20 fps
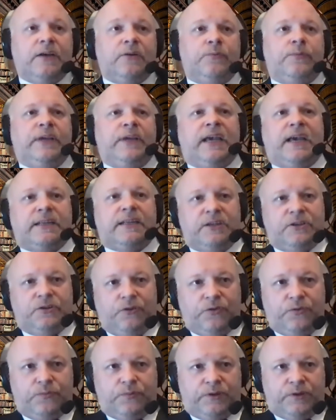we had
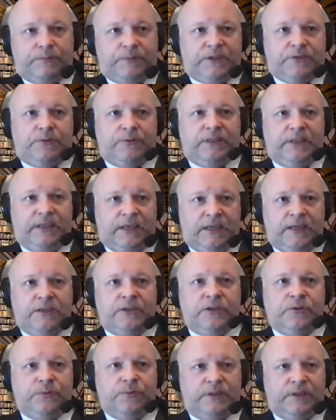another one between the
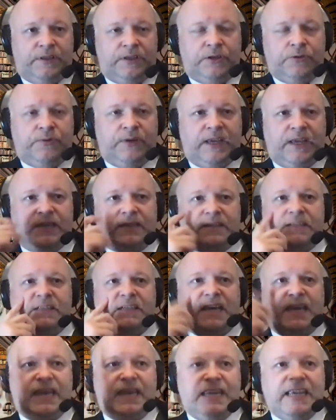EU and the UK
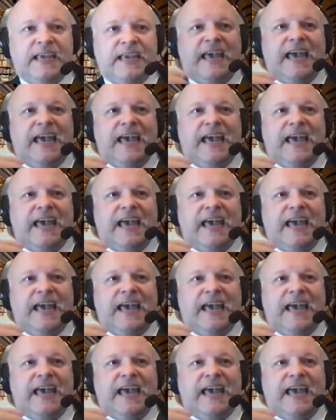today.